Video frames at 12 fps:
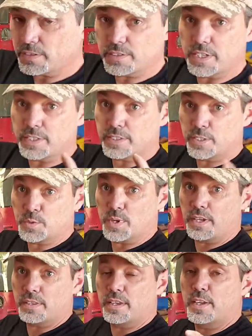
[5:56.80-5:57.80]
Yes, that's
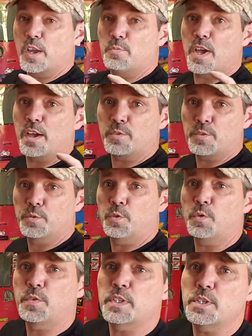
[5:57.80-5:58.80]
right. They came out of the
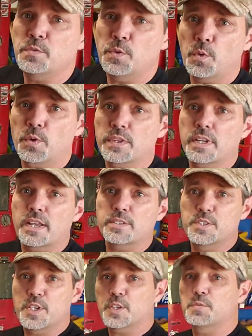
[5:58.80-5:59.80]
454 that I
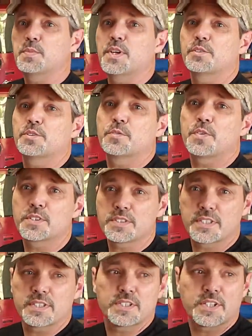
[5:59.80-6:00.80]
just built the first
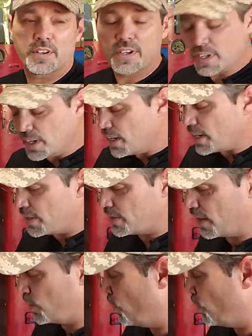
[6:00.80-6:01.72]
of this year in that